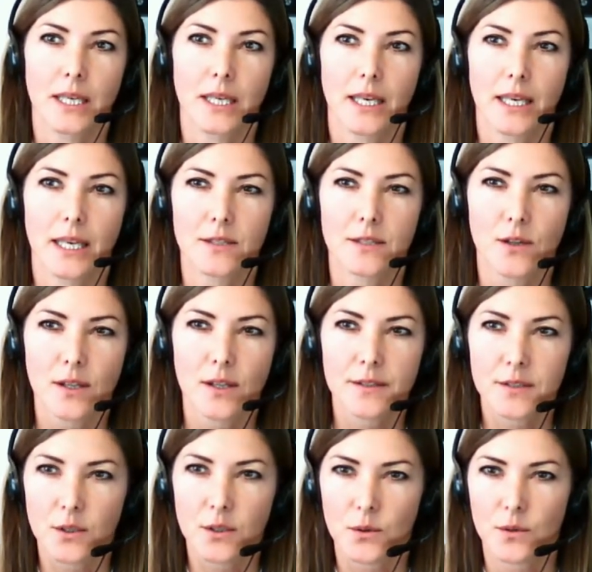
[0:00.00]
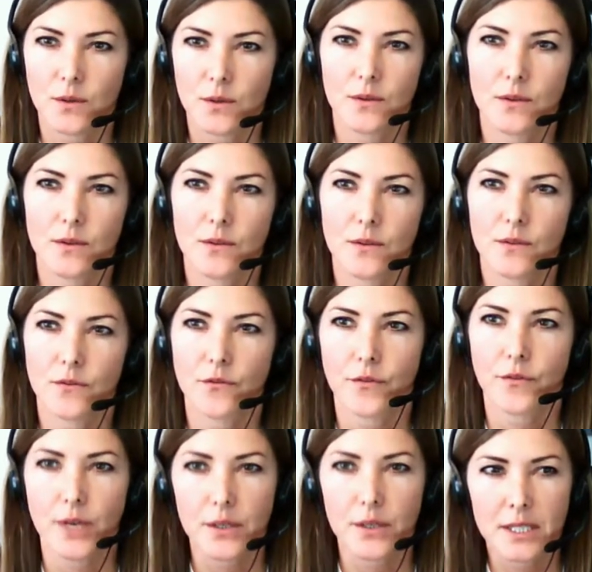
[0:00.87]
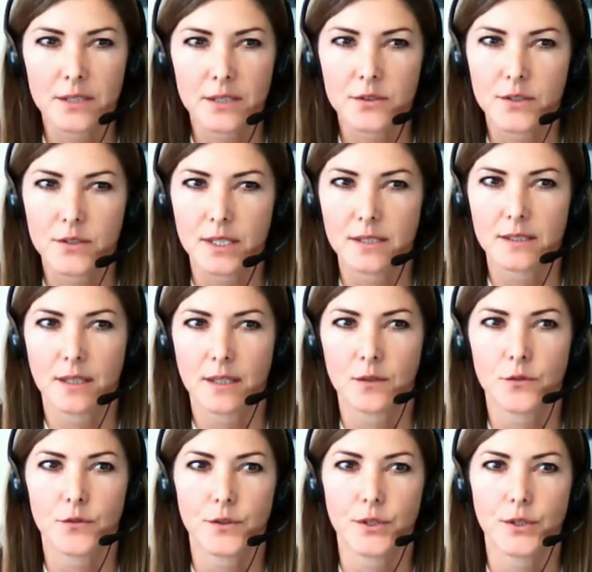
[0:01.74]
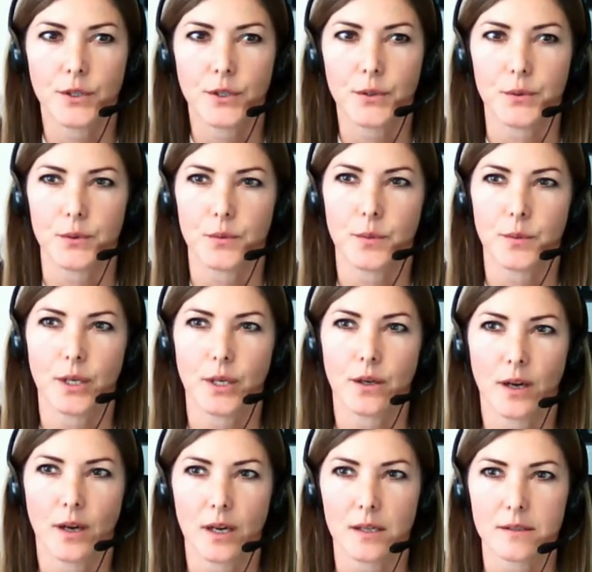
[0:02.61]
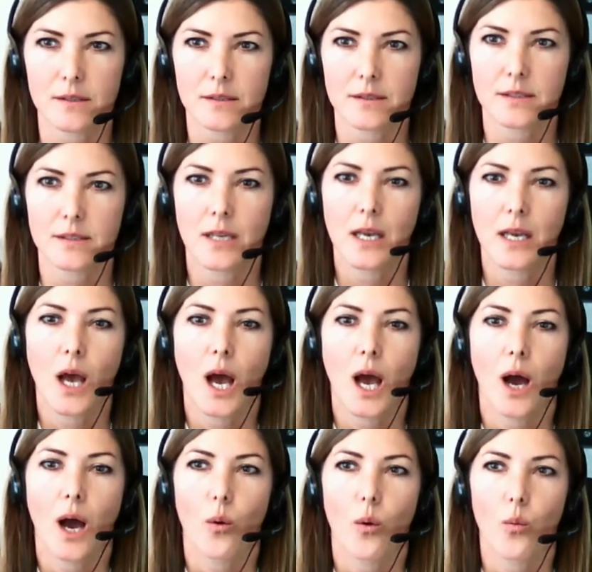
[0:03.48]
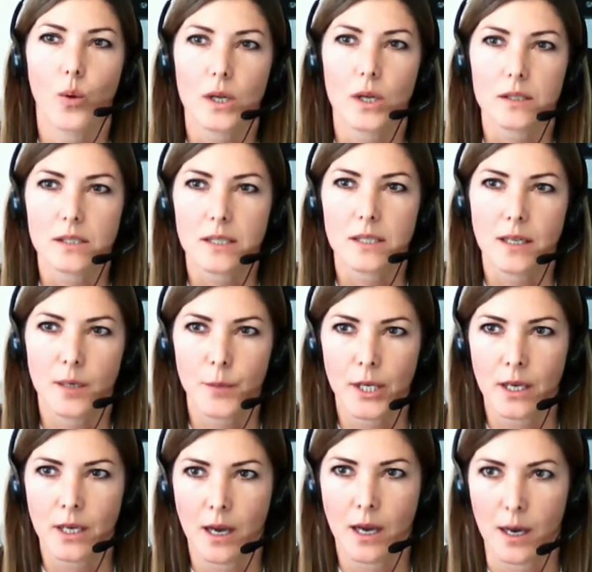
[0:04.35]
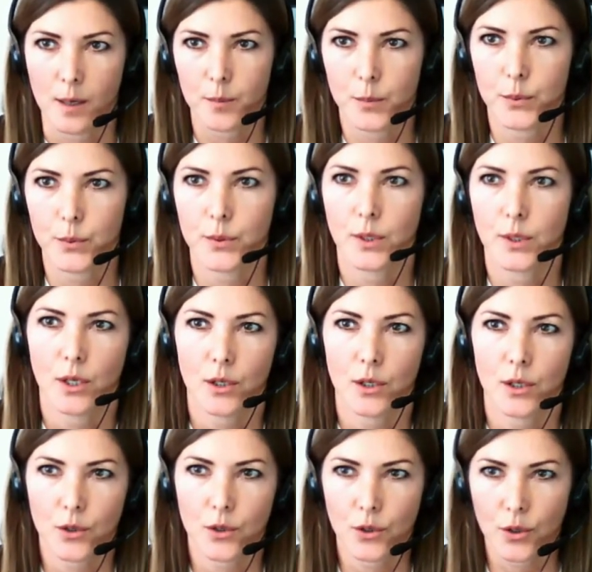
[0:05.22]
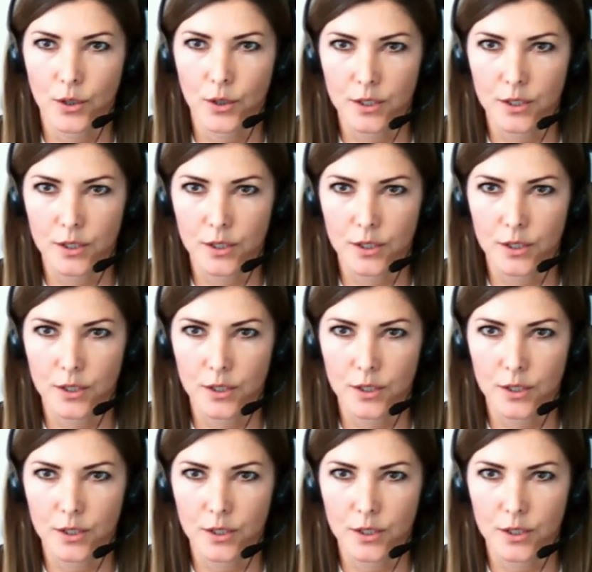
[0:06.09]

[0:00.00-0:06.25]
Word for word: it's also very interesting for you, because what's coming up could